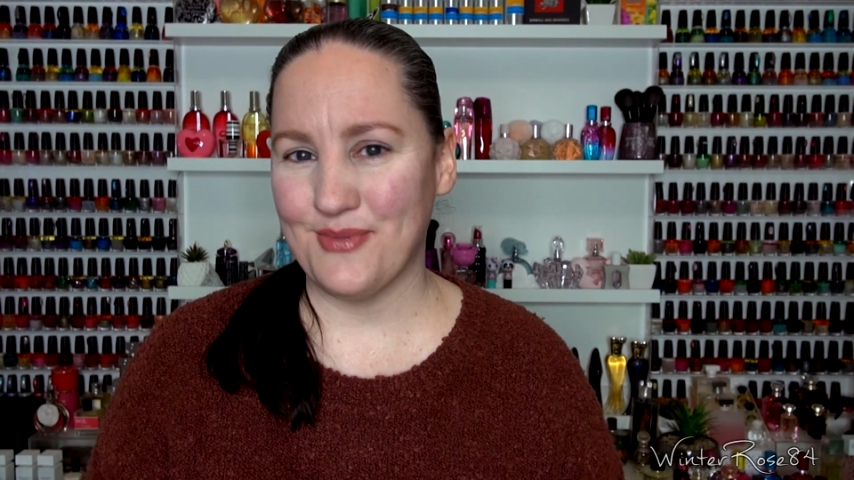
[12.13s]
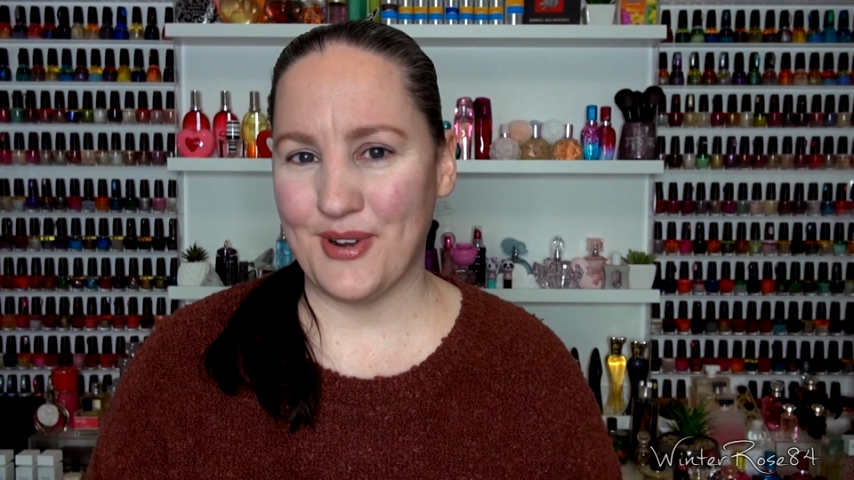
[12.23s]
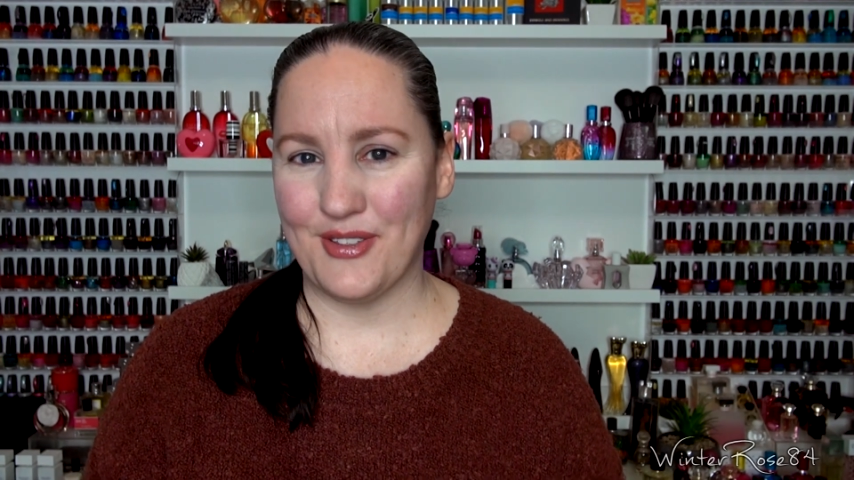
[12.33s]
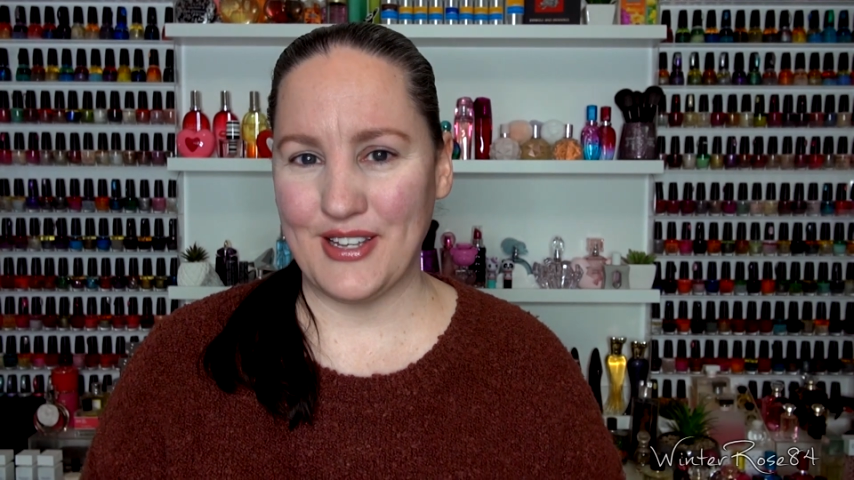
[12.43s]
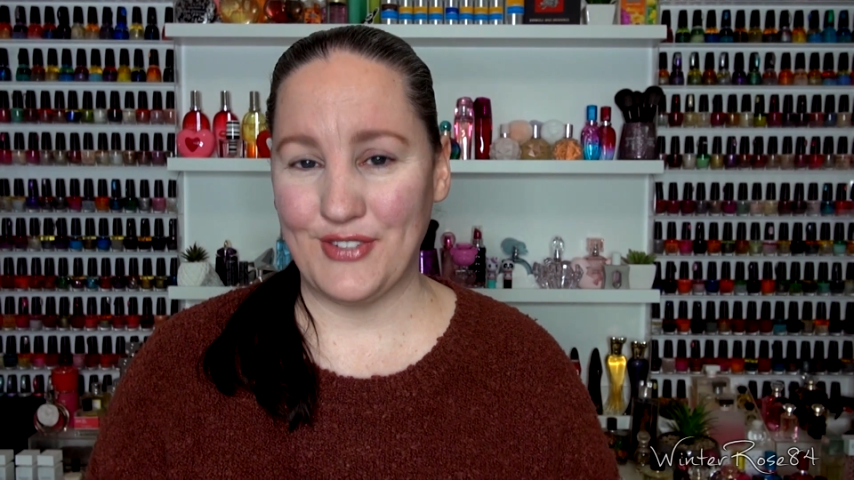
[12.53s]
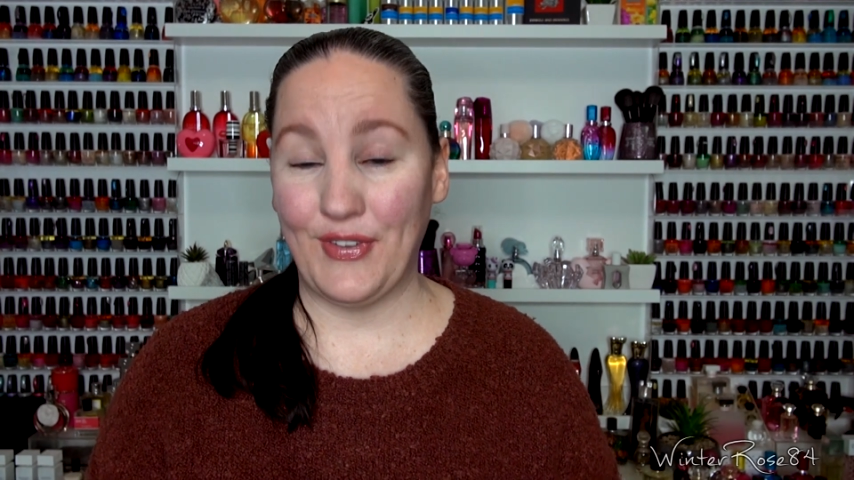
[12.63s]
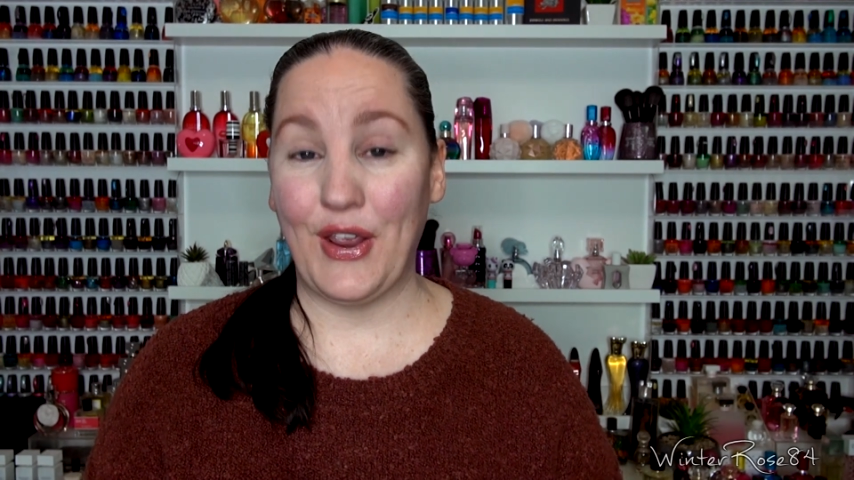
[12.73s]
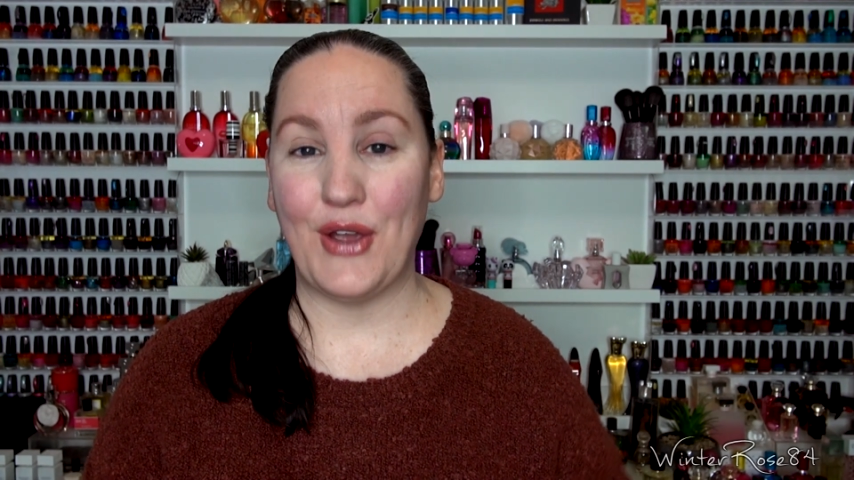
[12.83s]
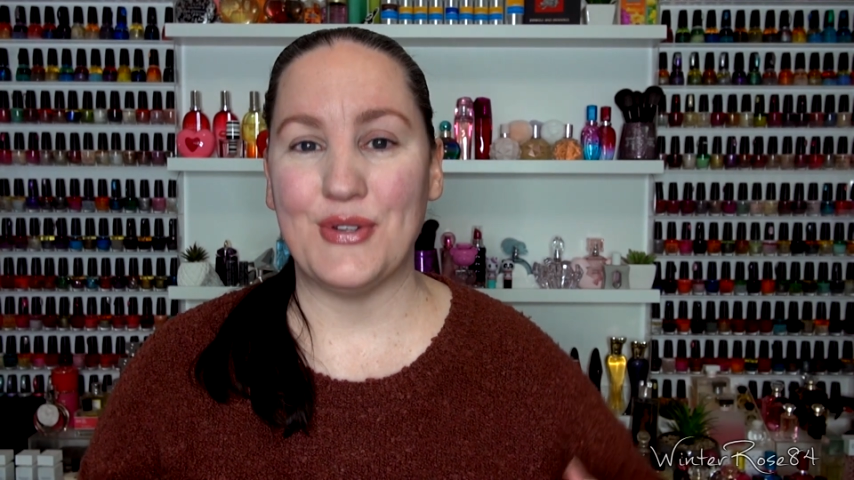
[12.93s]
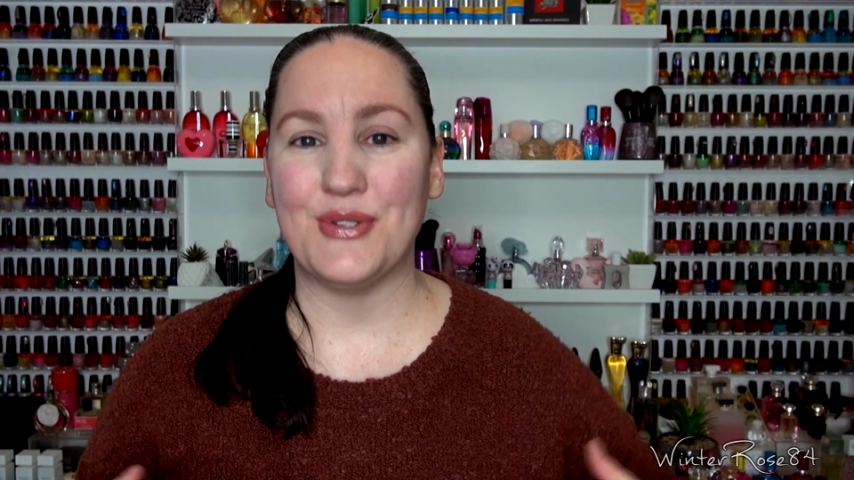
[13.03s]
one of these
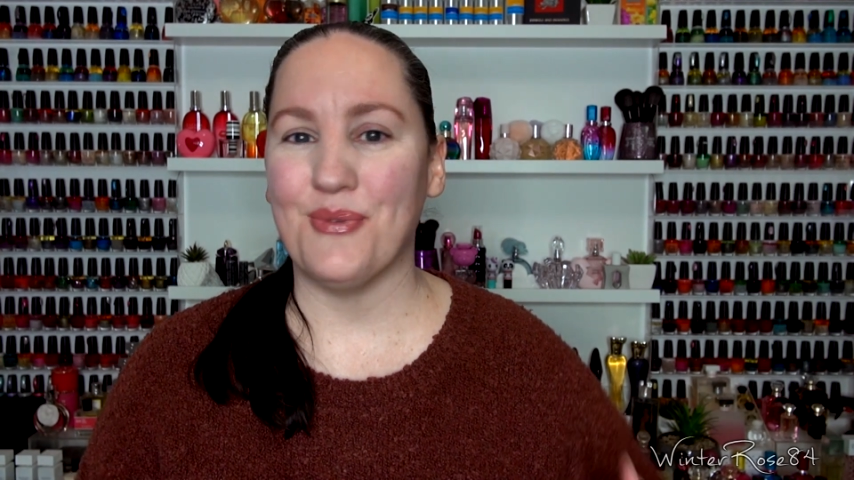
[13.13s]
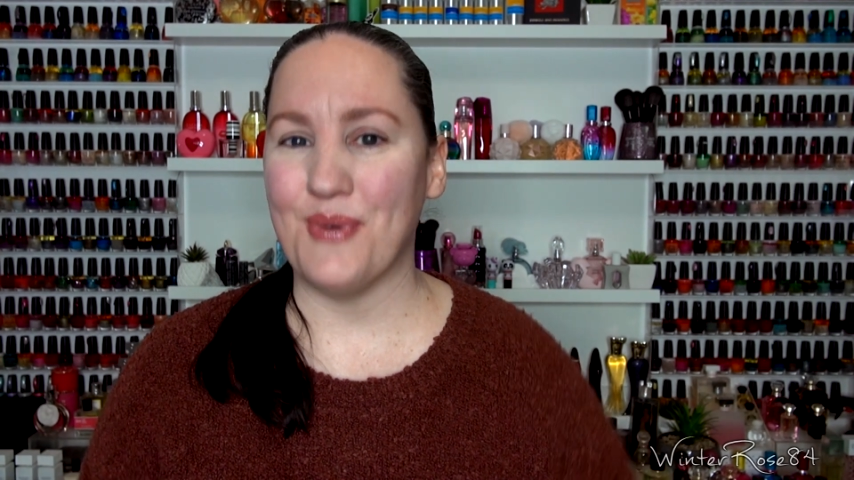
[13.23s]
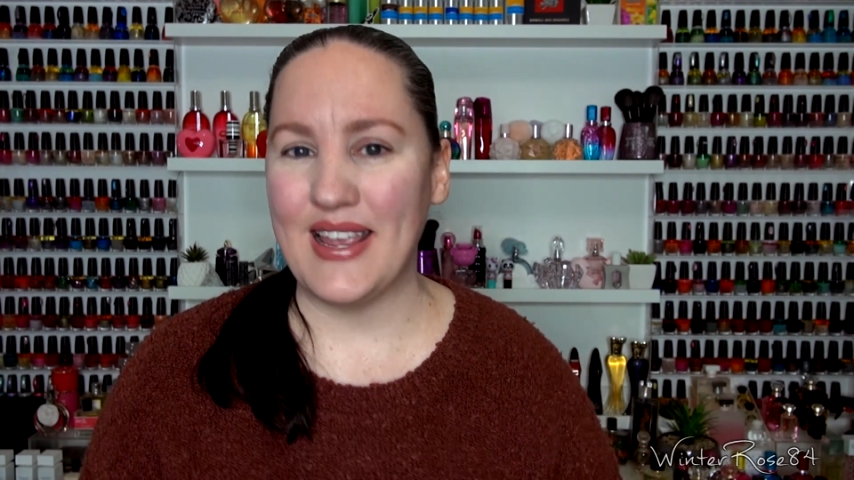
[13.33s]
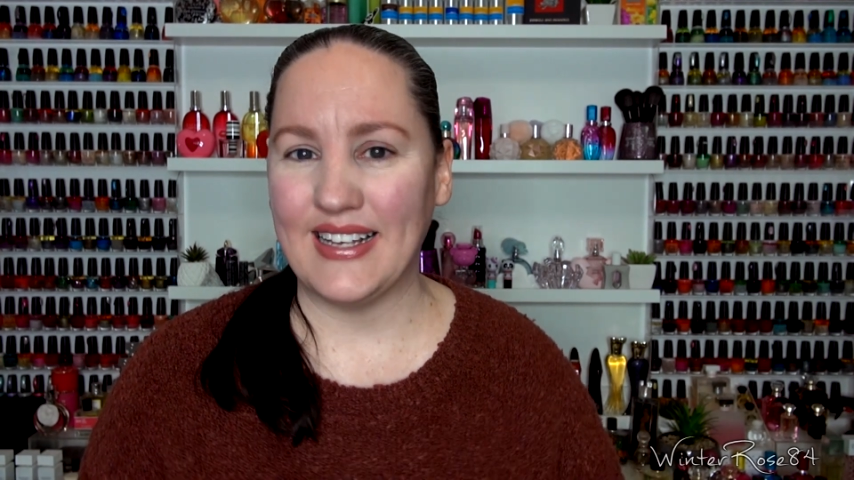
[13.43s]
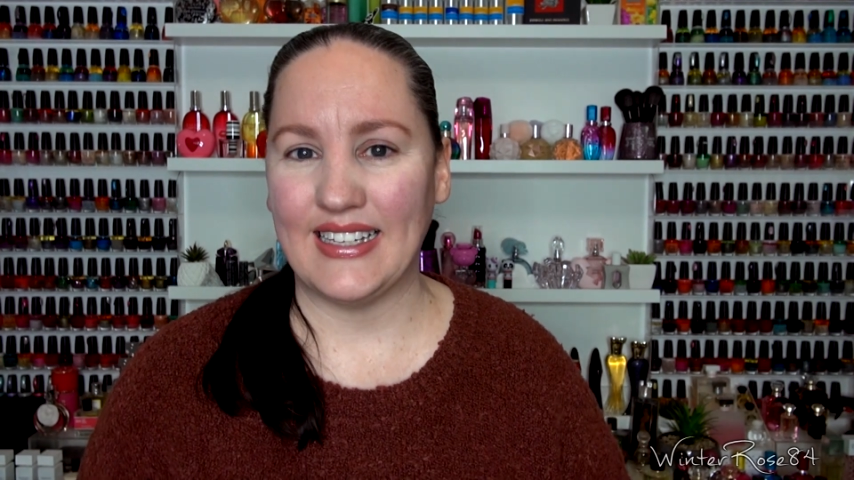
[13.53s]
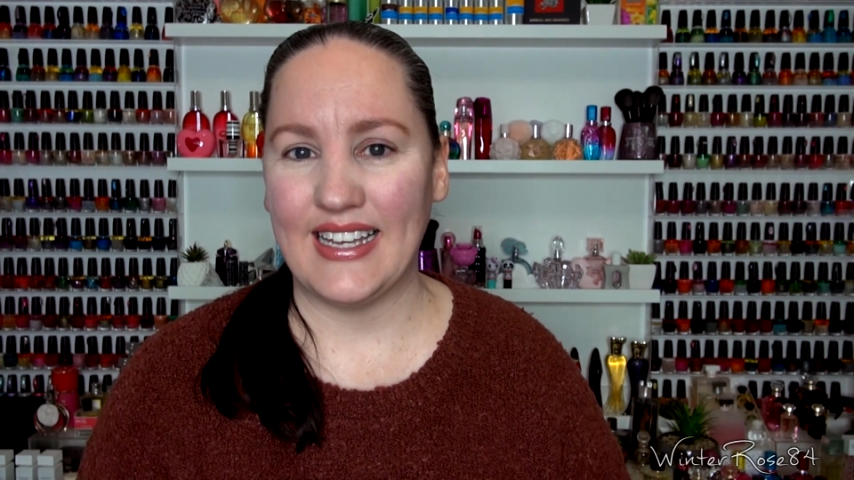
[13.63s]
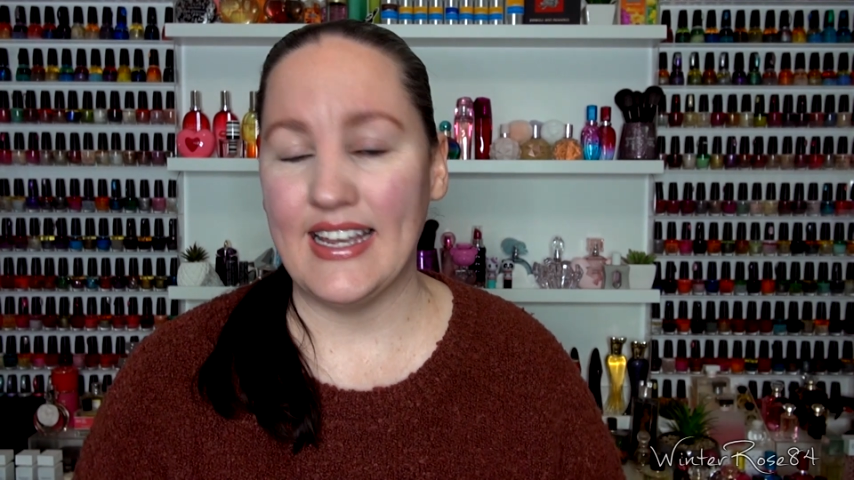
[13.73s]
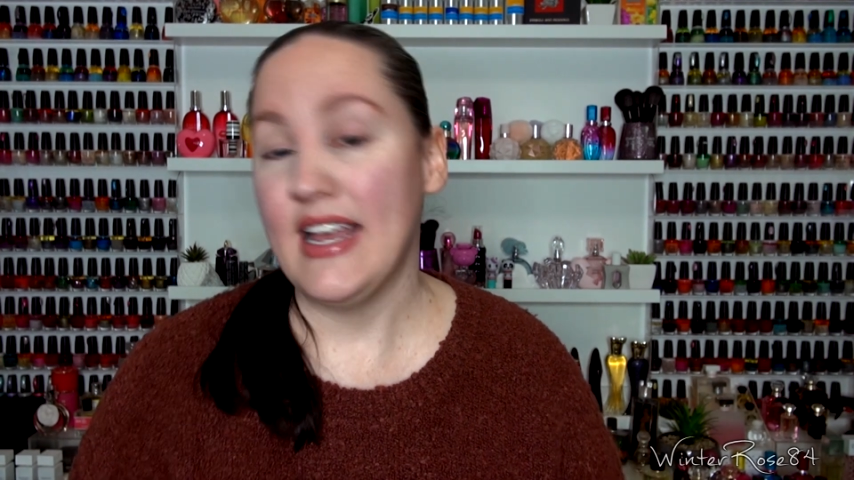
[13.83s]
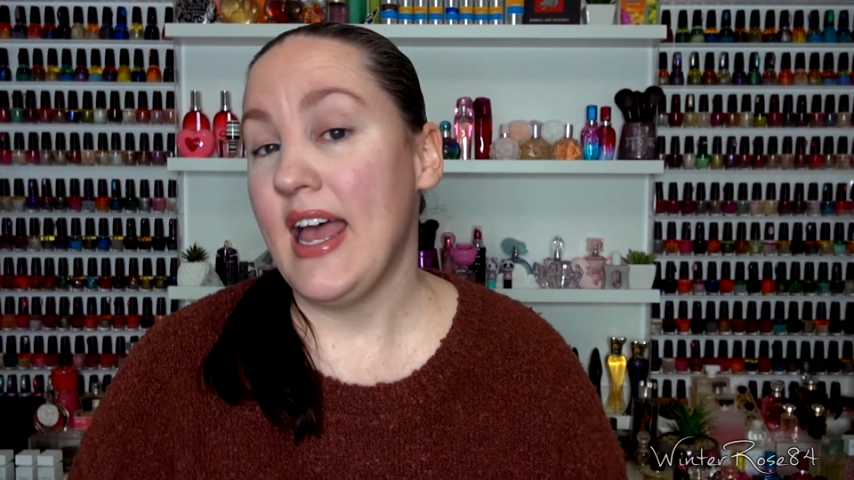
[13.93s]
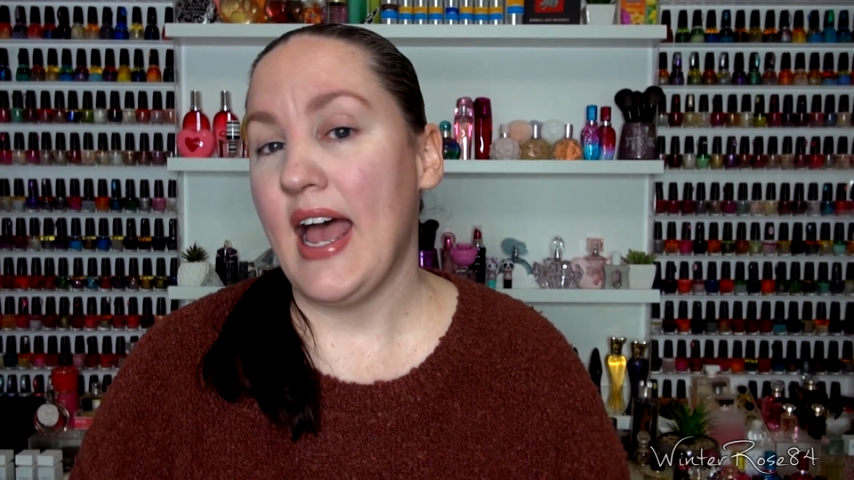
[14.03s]
videos weekly